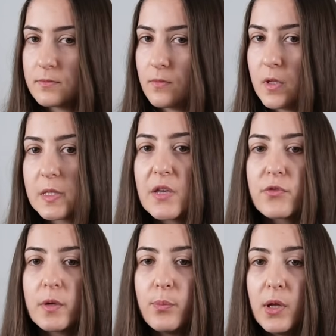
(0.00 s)
the
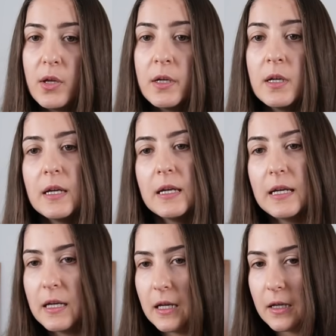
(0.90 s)
central pawn.
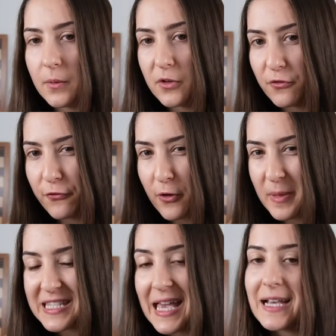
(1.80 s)
From a
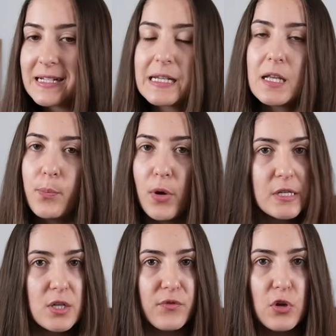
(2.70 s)
tactical
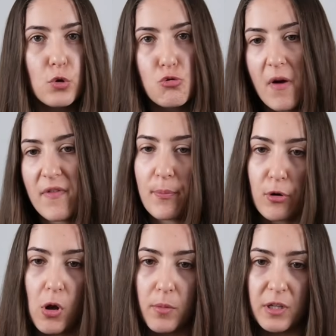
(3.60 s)
point of view, you have a
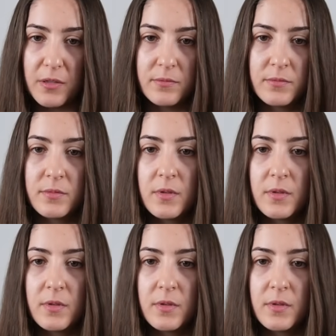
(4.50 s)
problem